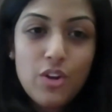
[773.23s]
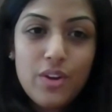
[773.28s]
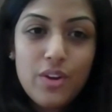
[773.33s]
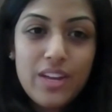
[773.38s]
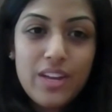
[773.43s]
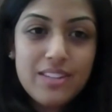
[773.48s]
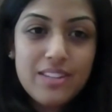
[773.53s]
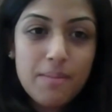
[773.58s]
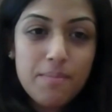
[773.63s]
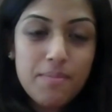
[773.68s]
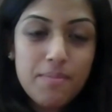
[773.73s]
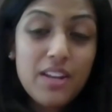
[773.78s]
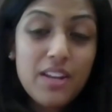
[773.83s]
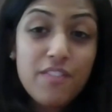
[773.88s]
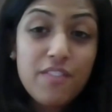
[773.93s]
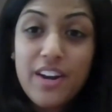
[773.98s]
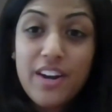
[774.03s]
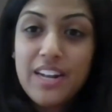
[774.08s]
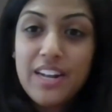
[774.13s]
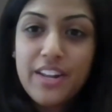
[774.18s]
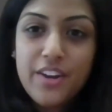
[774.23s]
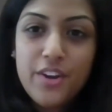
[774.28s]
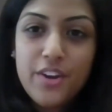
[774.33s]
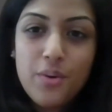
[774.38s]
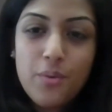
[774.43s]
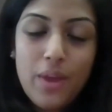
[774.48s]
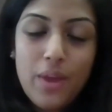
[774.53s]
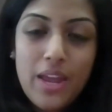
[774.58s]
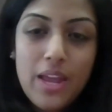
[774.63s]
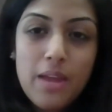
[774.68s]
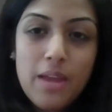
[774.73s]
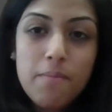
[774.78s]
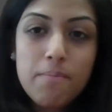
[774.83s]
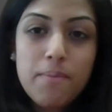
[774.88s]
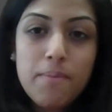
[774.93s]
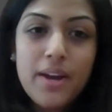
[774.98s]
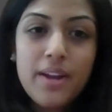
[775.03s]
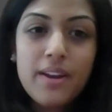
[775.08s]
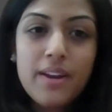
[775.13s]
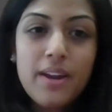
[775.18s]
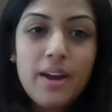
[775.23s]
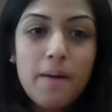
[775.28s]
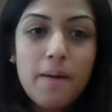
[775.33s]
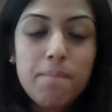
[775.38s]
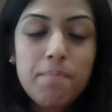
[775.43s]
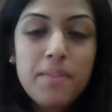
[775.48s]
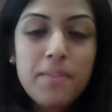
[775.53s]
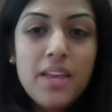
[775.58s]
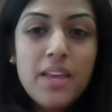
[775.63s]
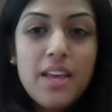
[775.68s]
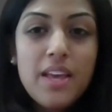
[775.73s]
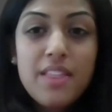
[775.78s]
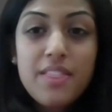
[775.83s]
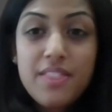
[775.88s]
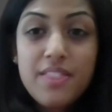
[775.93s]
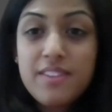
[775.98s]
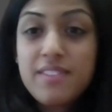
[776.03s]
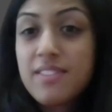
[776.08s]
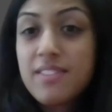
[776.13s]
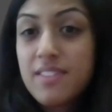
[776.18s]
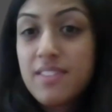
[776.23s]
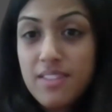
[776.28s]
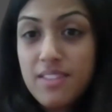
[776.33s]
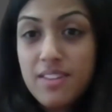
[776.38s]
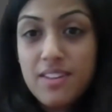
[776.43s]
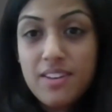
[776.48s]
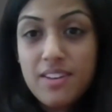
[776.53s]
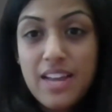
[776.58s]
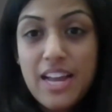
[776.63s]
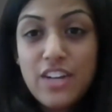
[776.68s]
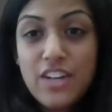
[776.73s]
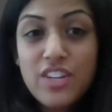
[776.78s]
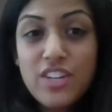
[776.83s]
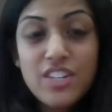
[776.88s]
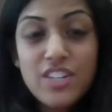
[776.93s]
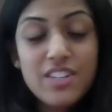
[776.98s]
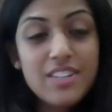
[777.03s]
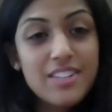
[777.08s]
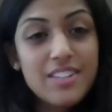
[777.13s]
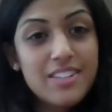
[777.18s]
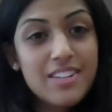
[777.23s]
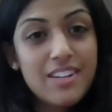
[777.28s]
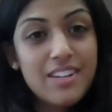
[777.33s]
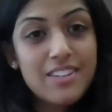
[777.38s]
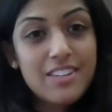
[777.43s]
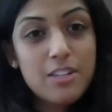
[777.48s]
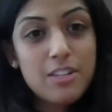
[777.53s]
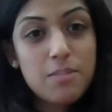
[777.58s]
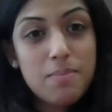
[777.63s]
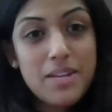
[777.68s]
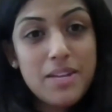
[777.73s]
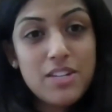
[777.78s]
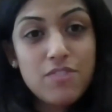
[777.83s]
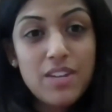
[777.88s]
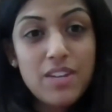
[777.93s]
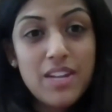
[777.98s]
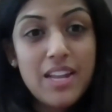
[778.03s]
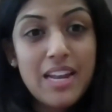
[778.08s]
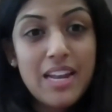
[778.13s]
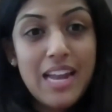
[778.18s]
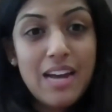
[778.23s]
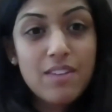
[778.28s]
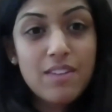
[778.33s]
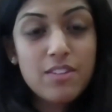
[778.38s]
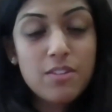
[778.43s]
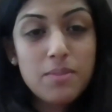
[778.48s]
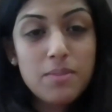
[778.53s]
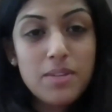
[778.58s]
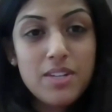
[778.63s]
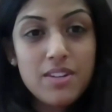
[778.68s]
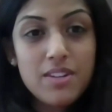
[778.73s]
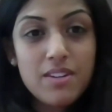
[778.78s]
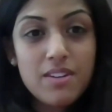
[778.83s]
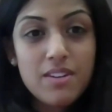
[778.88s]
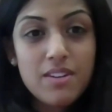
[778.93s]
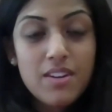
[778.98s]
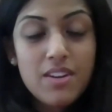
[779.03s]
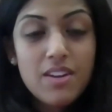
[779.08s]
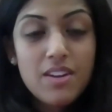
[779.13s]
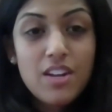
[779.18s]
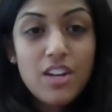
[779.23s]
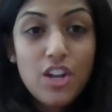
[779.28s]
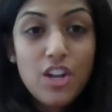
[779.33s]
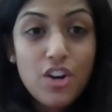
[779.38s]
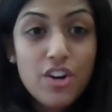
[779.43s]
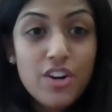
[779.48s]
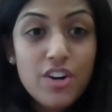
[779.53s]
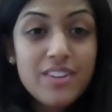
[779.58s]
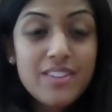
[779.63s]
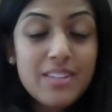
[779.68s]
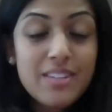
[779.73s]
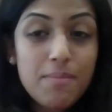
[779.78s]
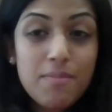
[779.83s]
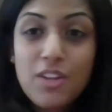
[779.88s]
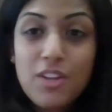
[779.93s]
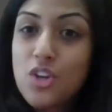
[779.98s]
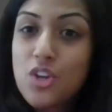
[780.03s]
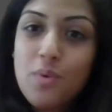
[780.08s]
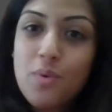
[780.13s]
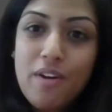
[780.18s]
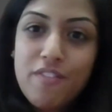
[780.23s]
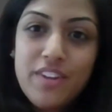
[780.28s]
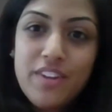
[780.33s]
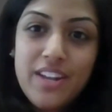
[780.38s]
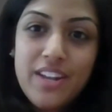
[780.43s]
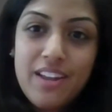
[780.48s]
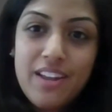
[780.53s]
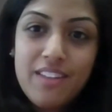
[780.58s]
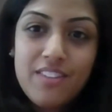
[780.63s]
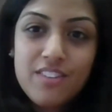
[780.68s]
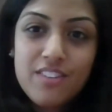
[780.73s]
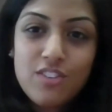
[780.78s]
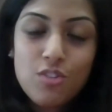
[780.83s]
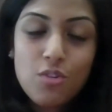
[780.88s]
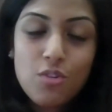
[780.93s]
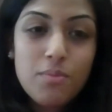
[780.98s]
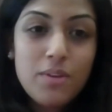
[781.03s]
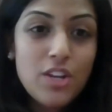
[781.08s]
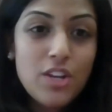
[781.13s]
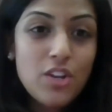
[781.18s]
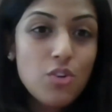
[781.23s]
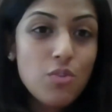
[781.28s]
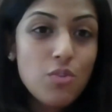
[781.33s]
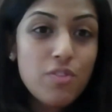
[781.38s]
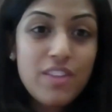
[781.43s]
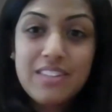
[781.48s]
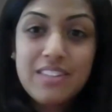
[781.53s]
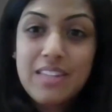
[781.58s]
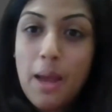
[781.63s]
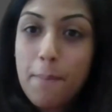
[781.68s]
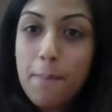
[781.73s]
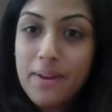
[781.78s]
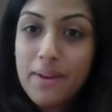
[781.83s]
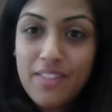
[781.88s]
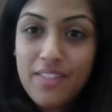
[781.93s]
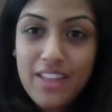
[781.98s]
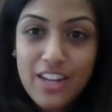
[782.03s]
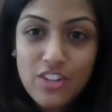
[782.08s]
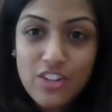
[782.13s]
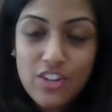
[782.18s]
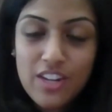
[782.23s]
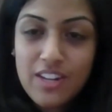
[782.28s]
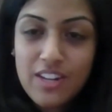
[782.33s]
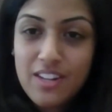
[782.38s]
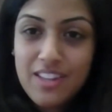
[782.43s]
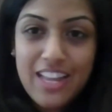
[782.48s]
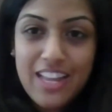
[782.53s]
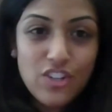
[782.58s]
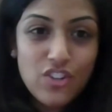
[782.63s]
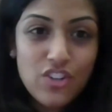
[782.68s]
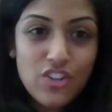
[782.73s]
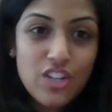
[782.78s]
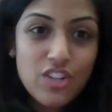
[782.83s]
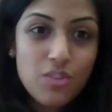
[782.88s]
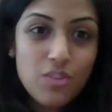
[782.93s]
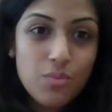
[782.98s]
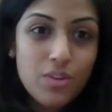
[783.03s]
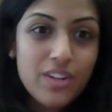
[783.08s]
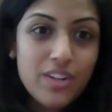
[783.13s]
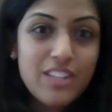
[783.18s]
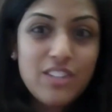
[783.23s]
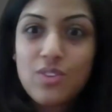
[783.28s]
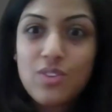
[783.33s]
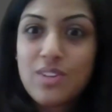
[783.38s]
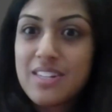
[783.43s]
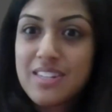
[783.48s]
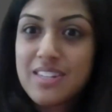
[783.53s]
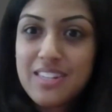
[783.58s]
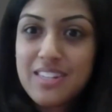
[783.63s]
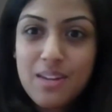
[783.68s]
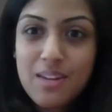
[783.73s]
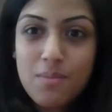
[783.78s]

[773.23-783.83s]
at something in a very linear way. But the education consulting space really allows me to learn something new every day. There's so many new things happening in the education world. As you can see